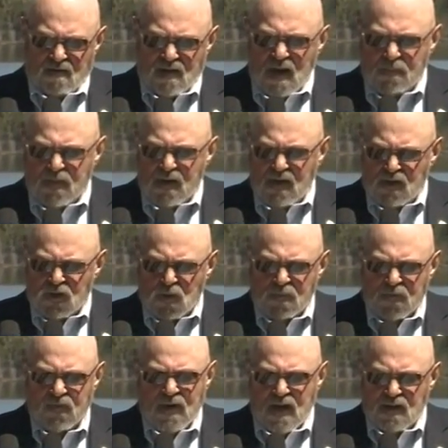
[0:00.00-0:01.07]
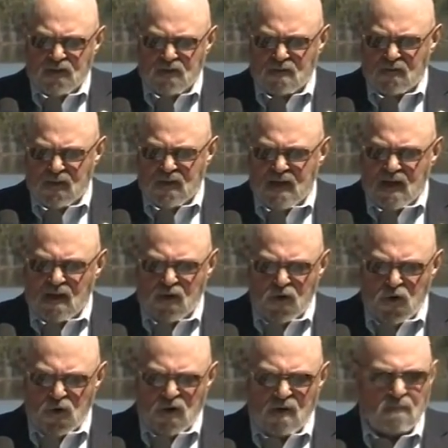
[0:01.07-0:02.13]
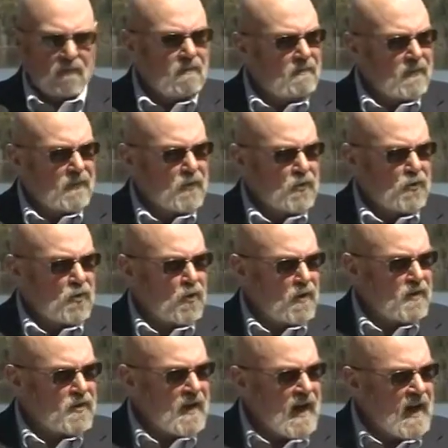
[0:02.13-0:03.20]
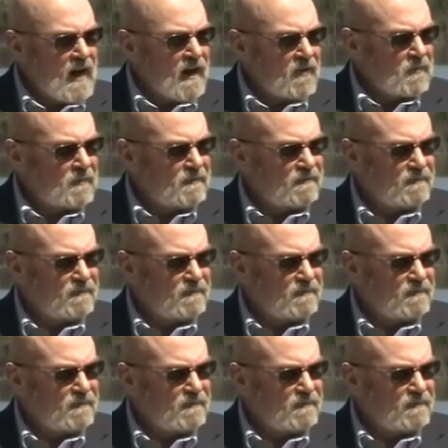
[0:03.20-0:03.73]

Deputy Supervisor of the Town of Newcomb, George Cannon,